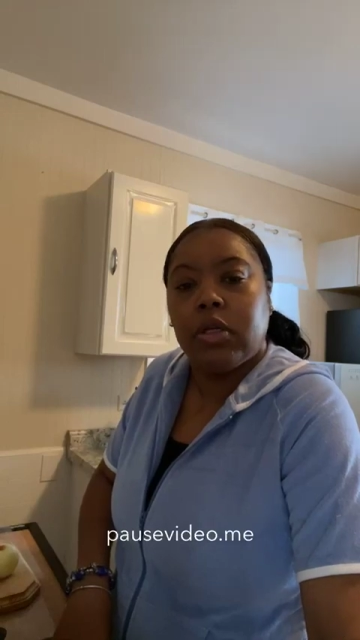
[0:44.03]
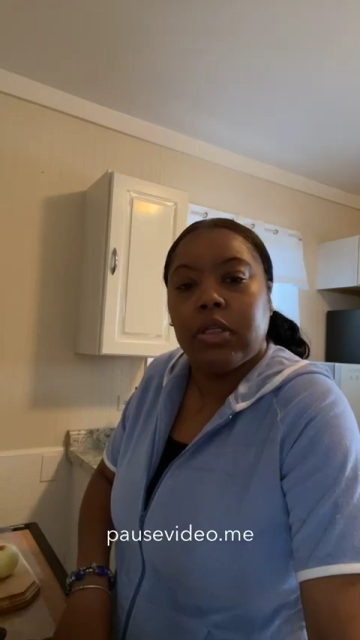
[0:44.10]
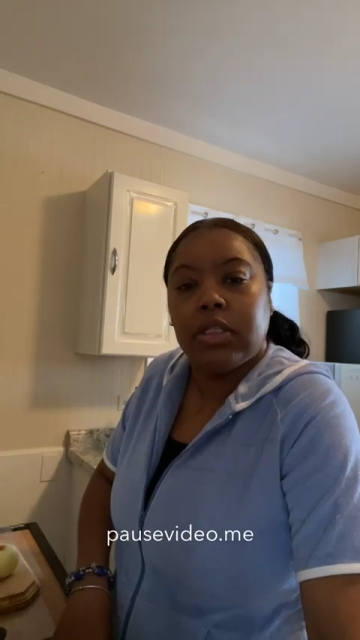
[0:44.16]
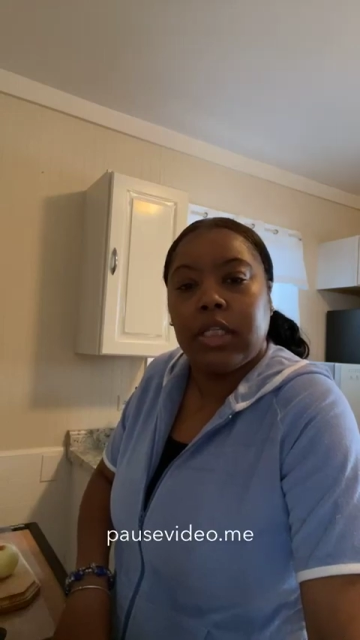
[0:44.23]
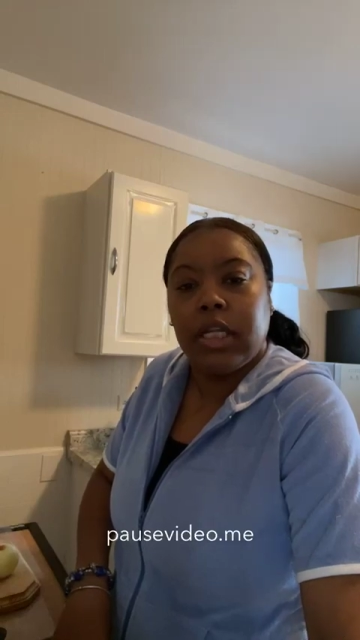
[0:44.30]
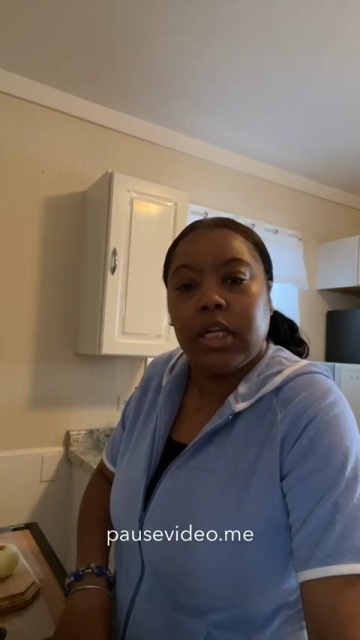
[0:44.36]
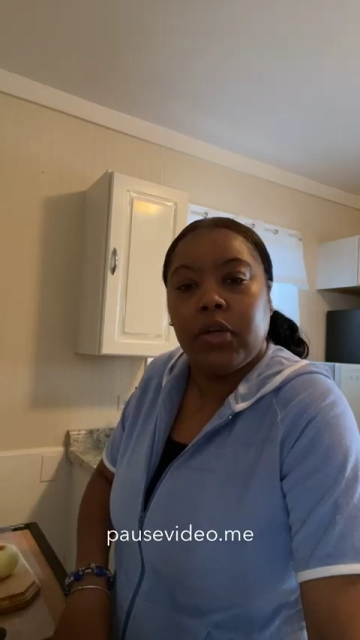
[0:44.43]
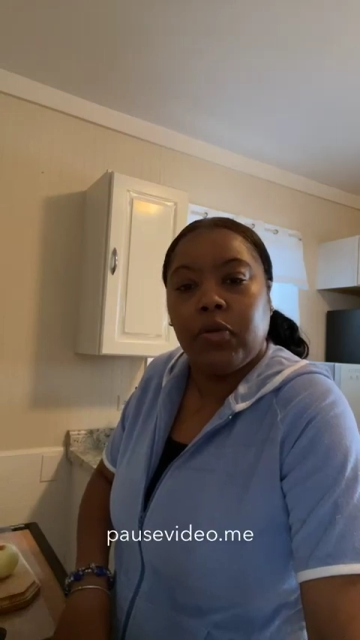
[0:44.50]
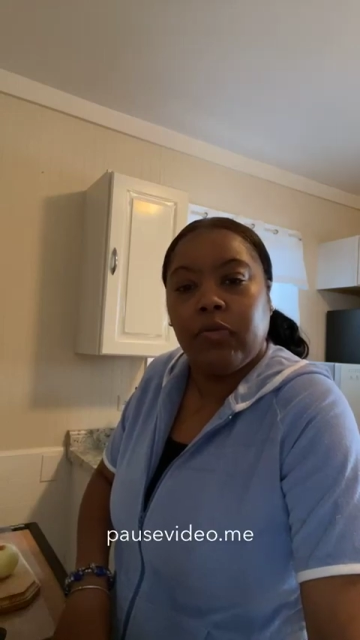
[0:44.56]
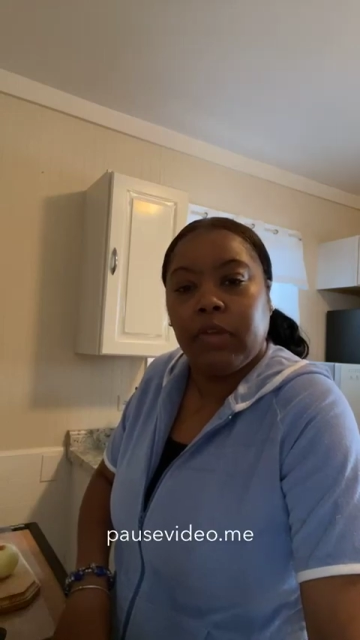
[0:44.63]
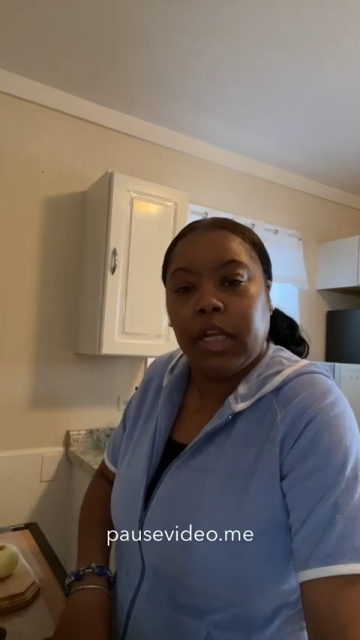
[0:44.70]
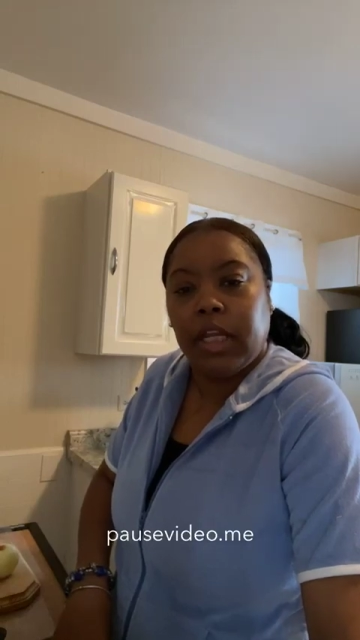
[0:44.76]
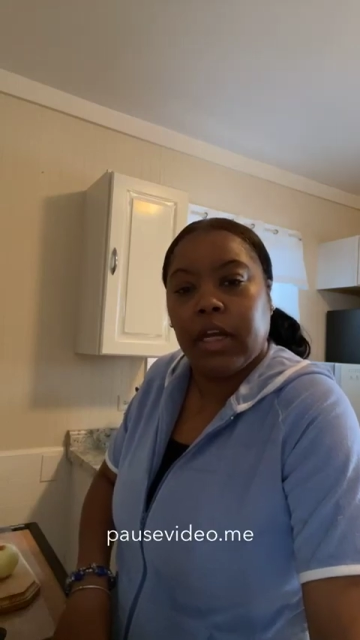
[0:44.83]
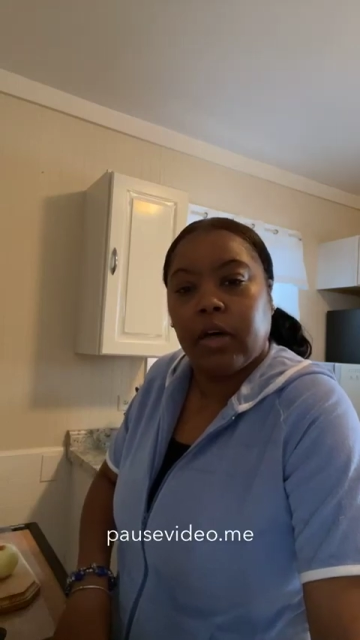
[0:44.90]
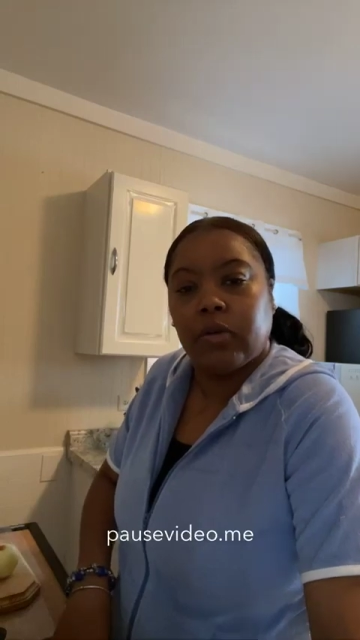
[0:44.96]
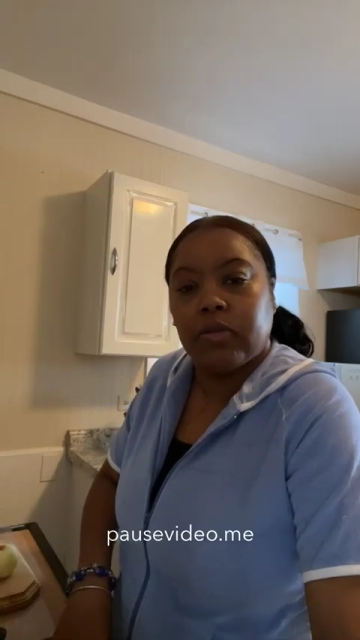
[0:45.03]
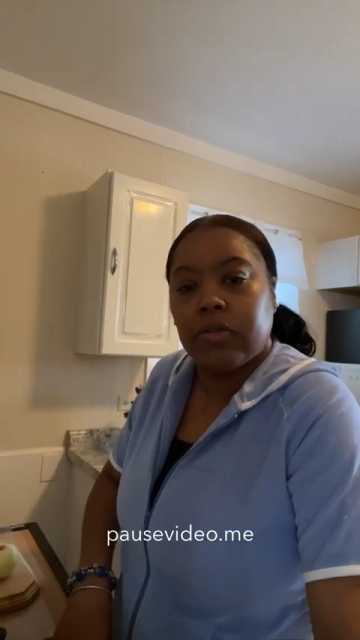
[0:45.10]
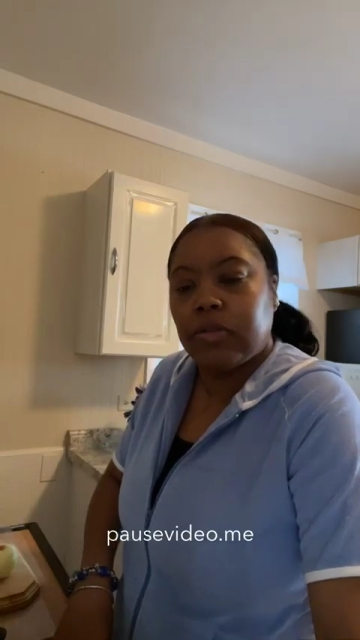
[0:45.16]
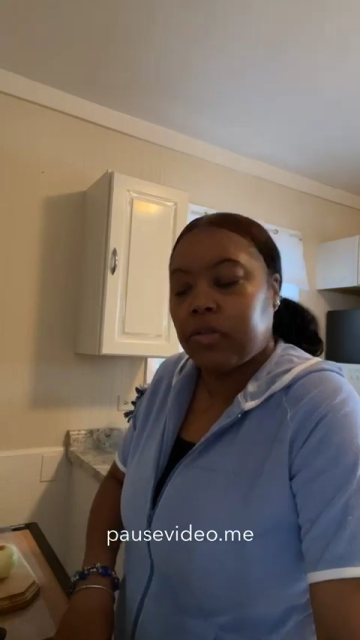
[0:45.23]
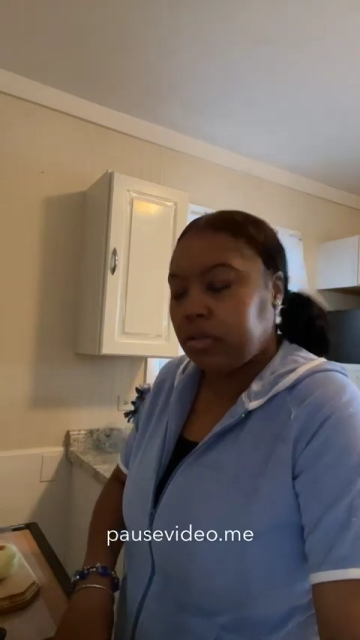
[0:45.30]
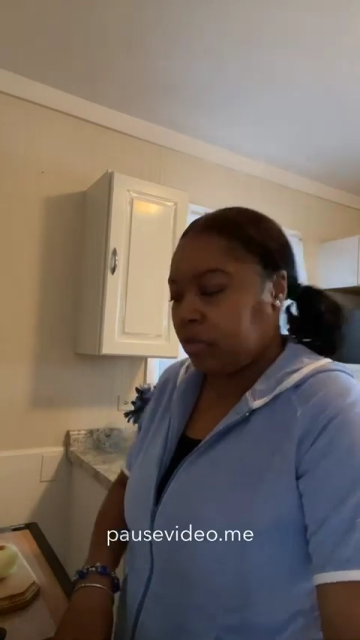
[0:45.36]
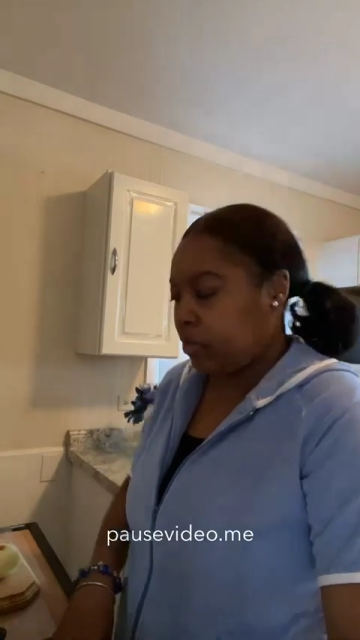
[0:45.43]
see the new
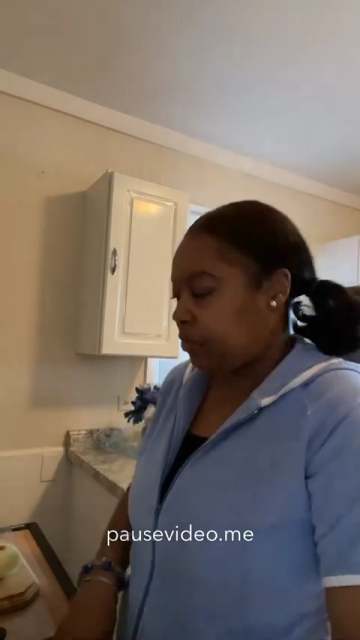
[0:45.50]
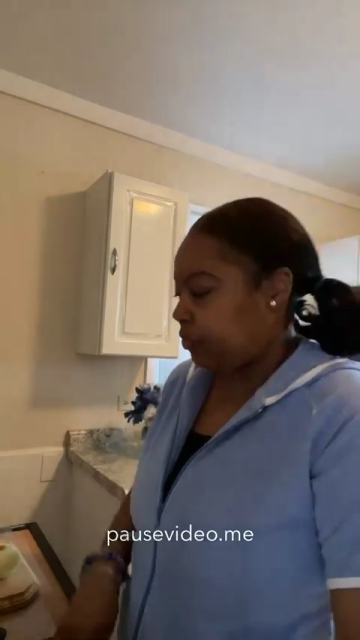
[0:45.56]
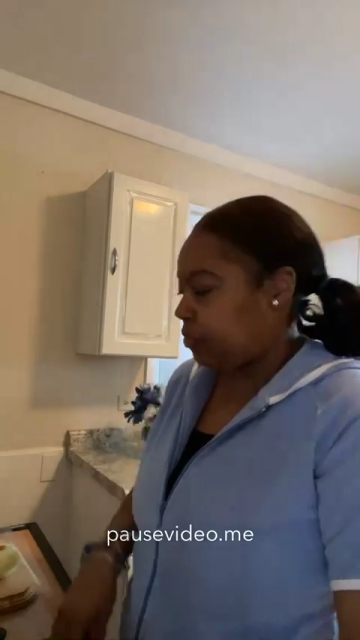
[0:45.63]
videos.